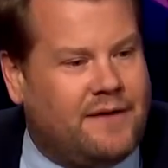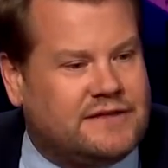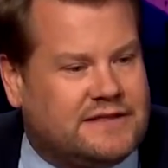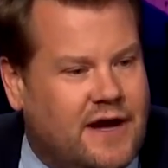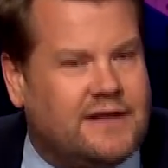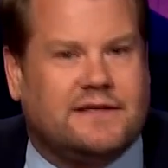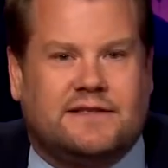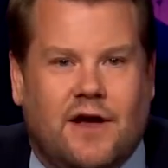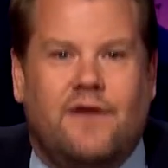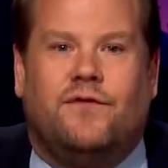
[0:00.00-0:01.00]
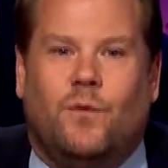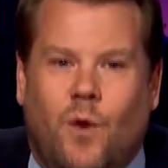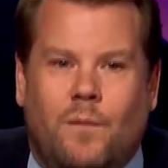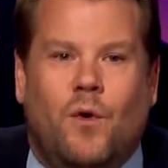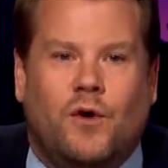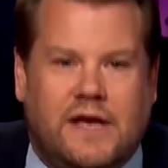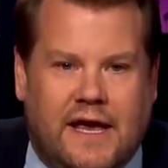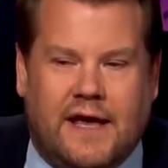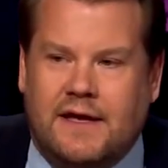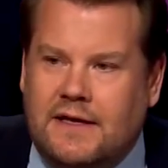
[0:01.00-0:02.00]
I've decided to sign for one more
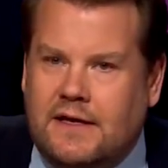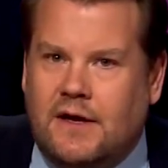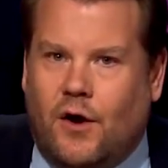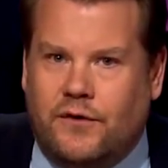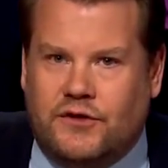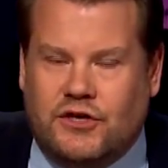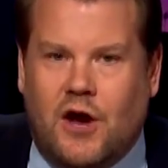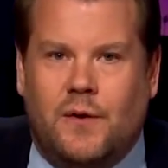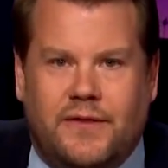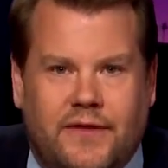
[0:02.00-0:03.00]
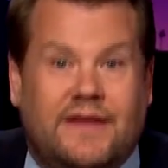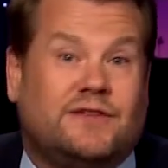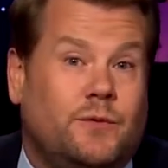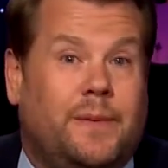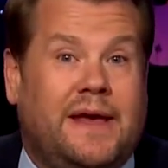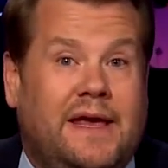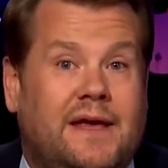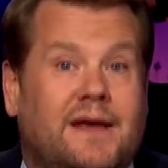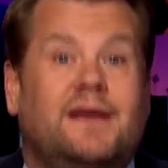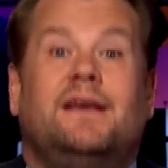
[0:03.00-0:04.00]
year on the show, and that this will
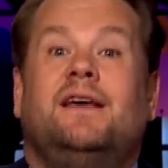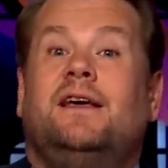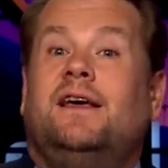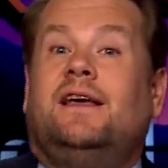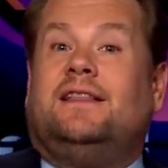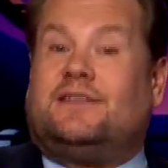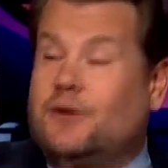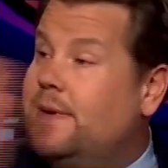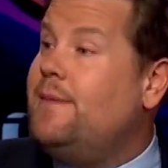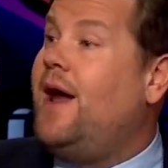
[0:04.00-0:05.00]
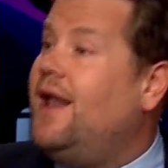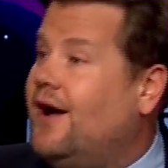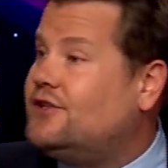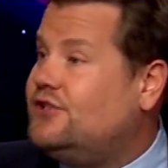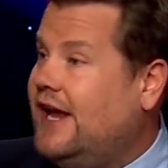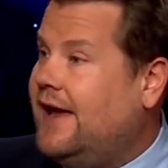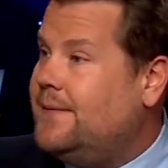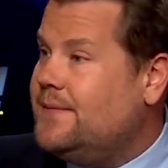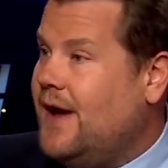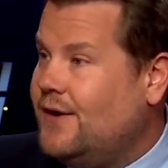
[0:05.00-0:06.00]
be this will be my last year
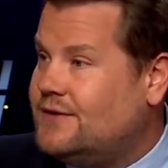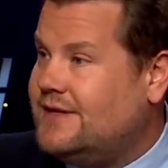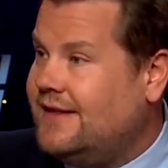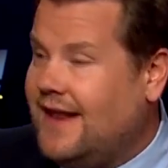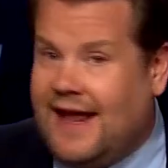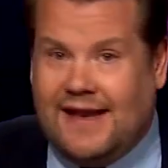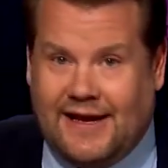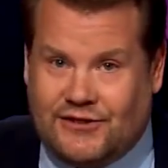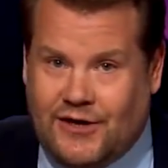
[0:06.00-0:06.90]
hosting The Late Late